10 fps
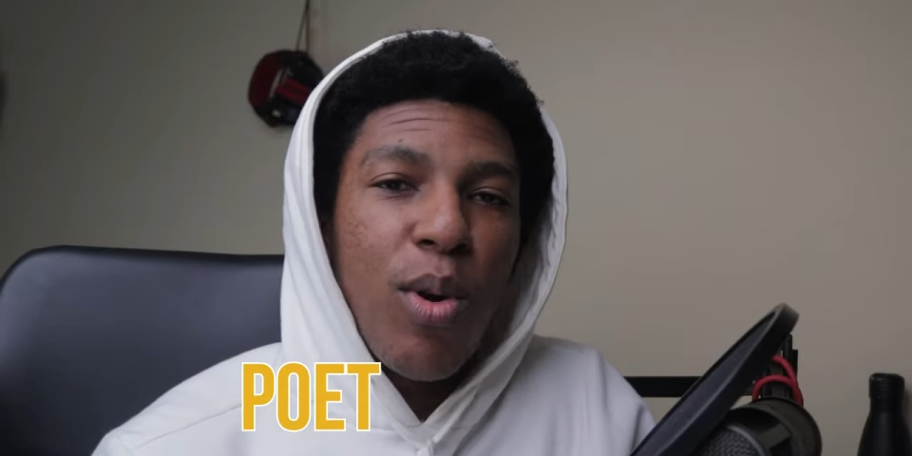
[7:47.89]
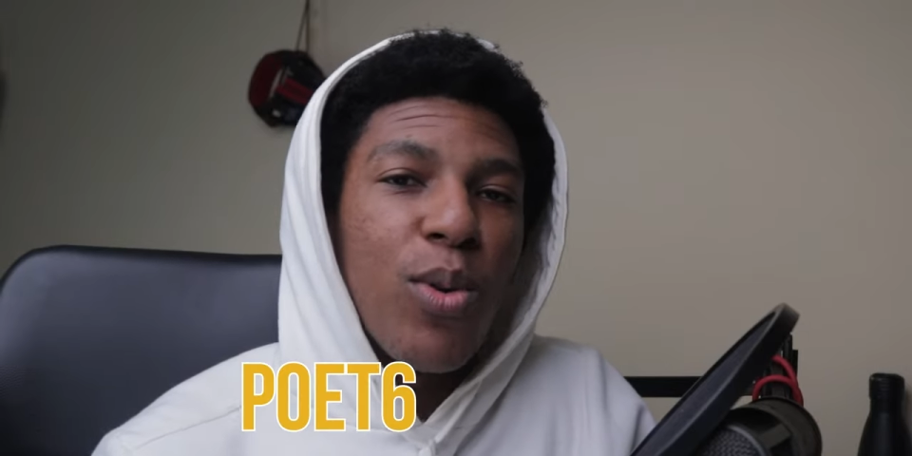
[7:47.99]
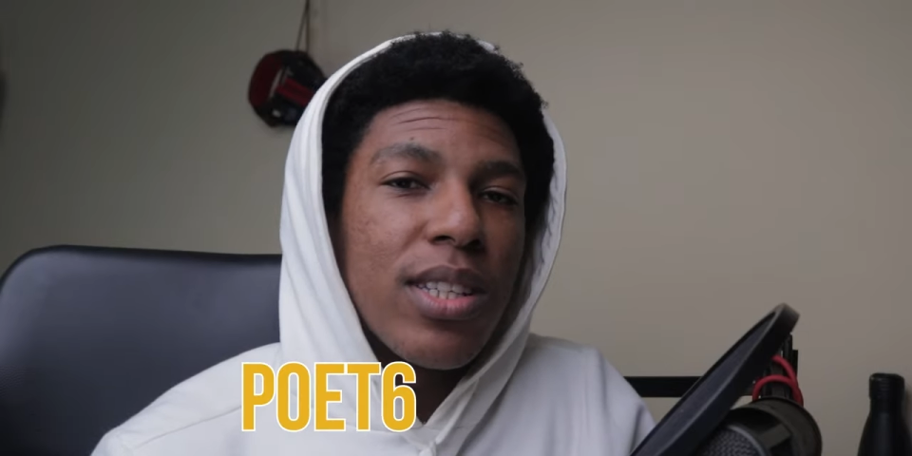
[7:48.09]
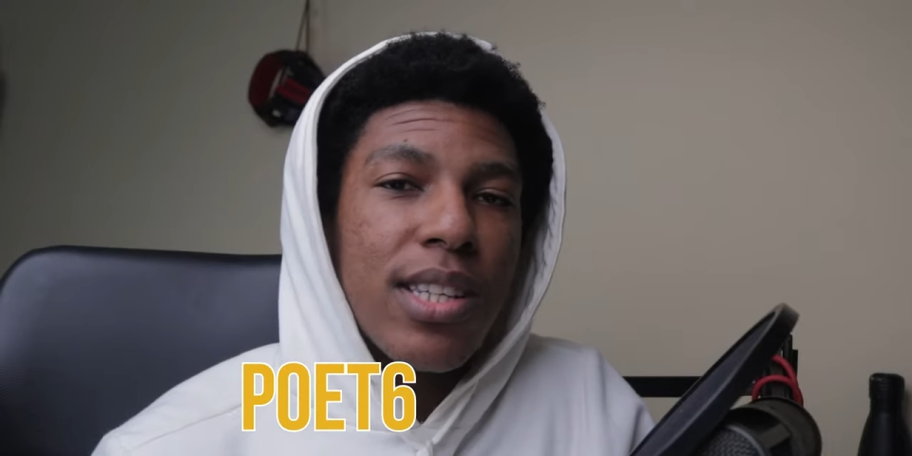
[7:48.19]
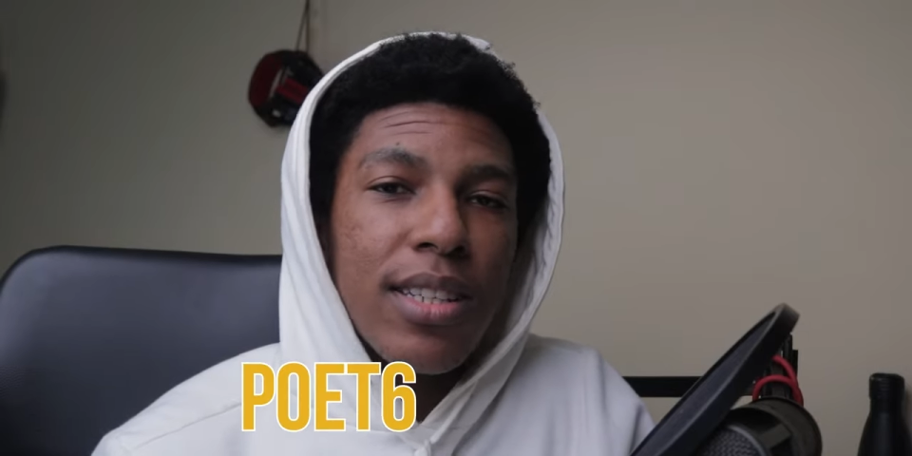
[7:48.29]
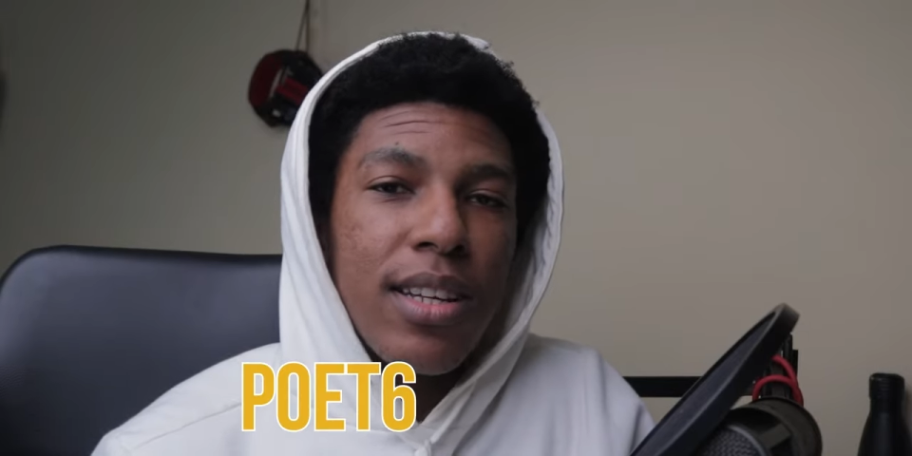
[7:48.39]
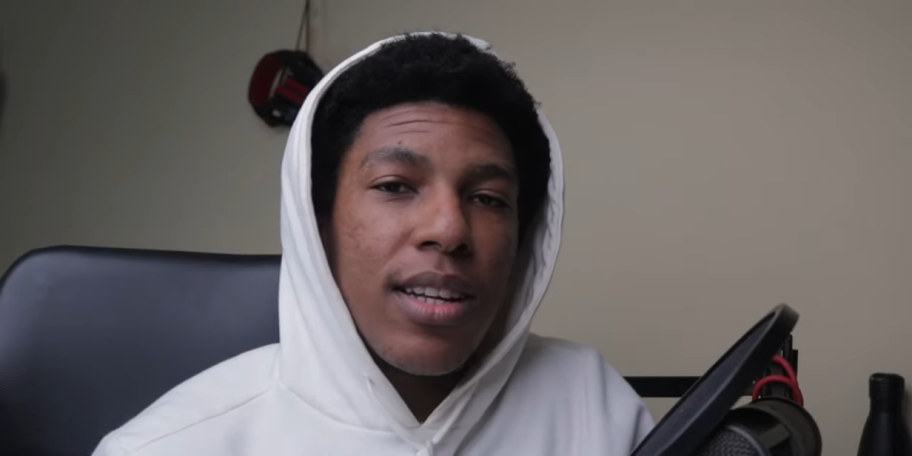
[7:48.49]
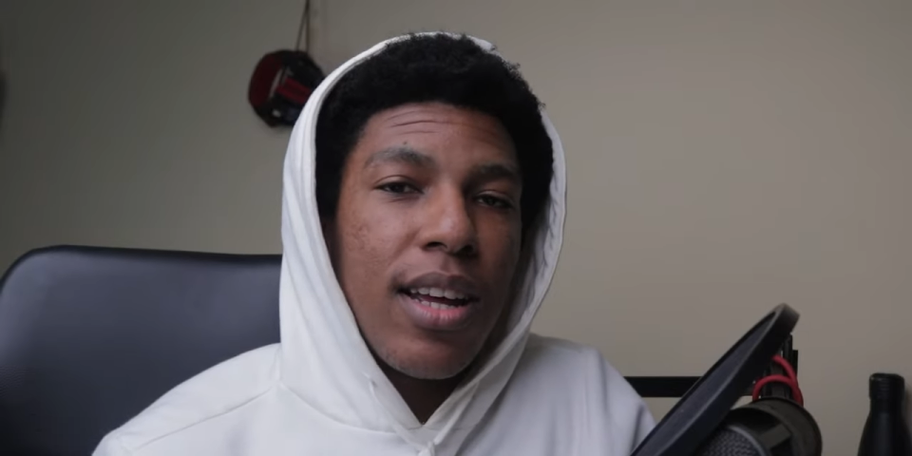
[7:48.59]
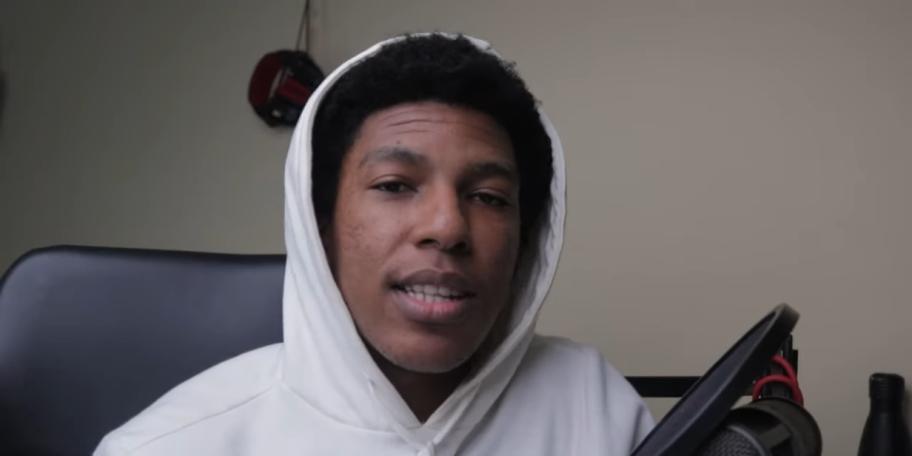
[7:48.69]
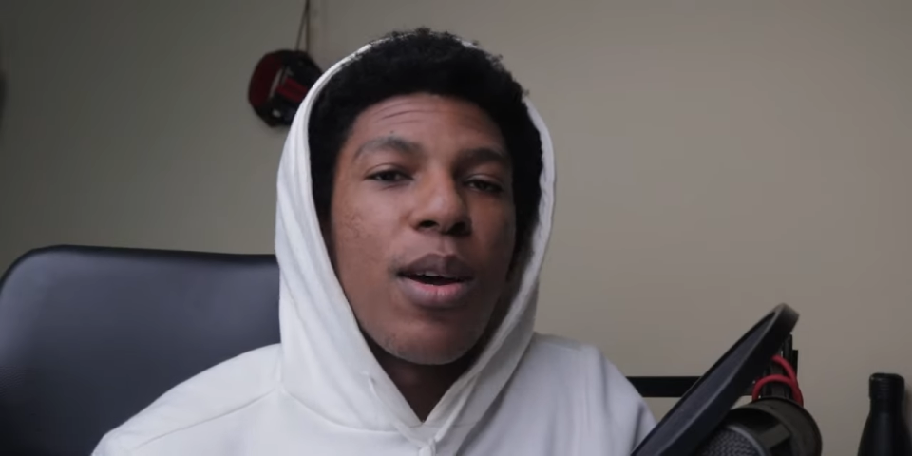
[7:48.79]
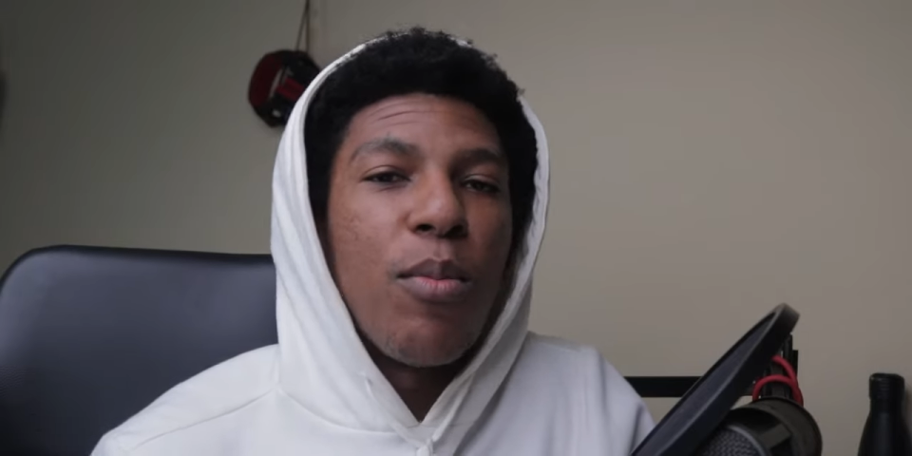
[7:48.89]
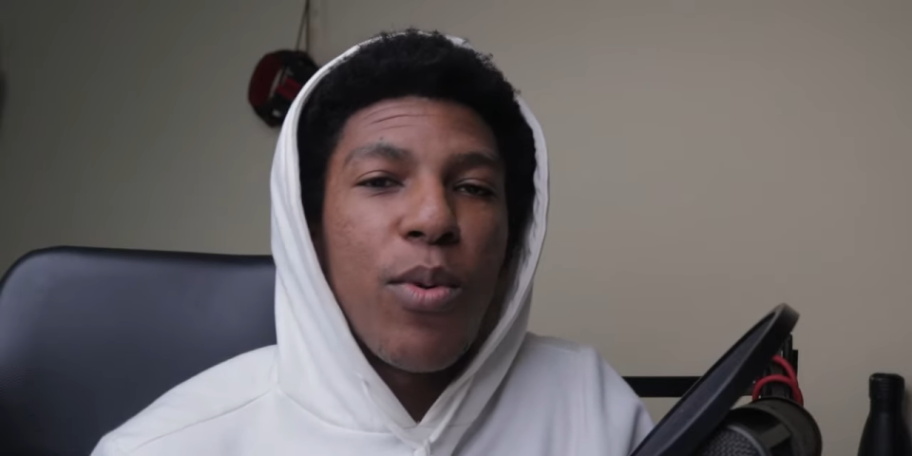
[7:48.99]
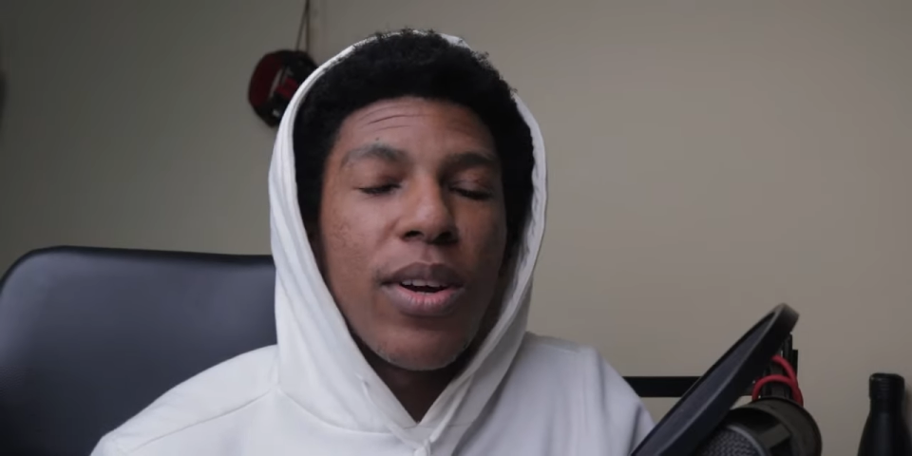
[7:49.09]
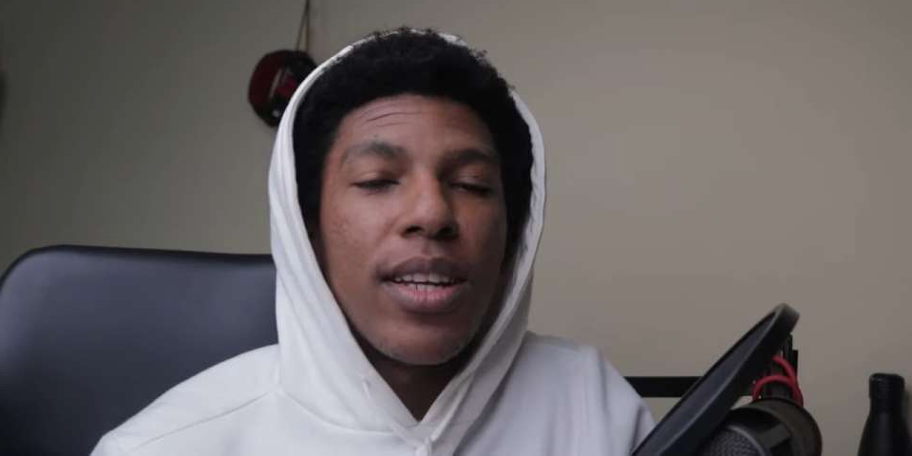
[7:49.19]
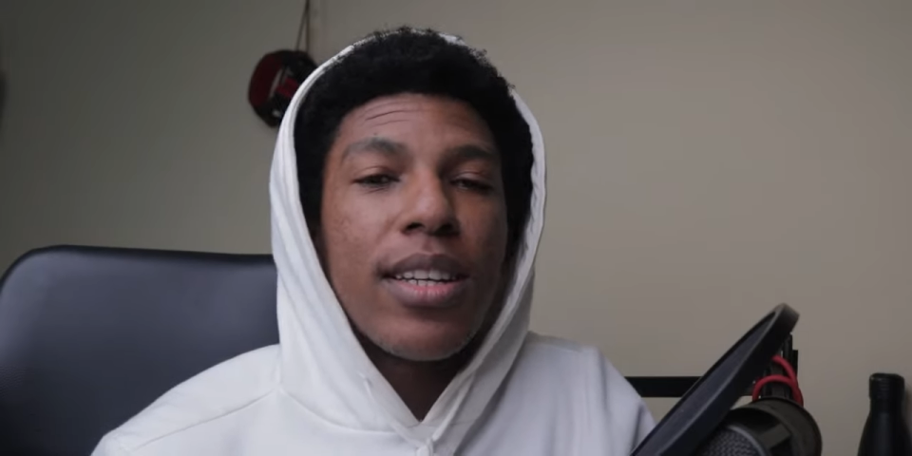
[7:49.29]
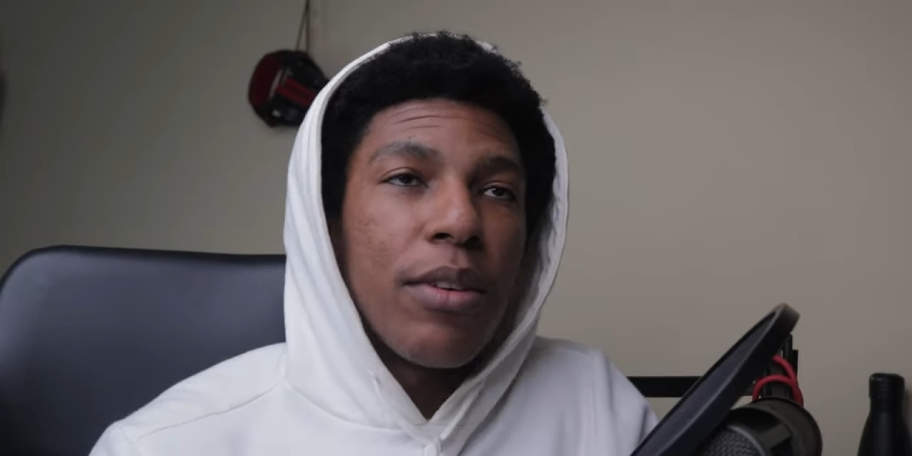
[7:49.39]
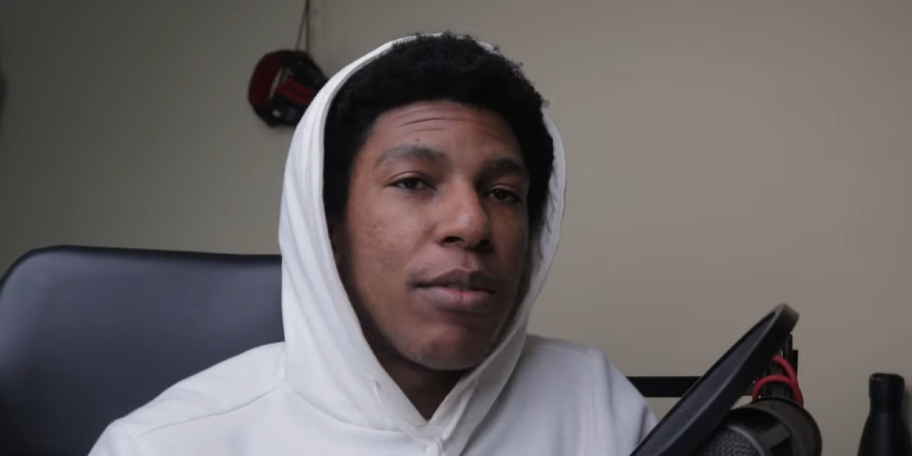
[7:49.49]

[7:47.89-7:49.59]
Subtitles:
Poet 6 at some point.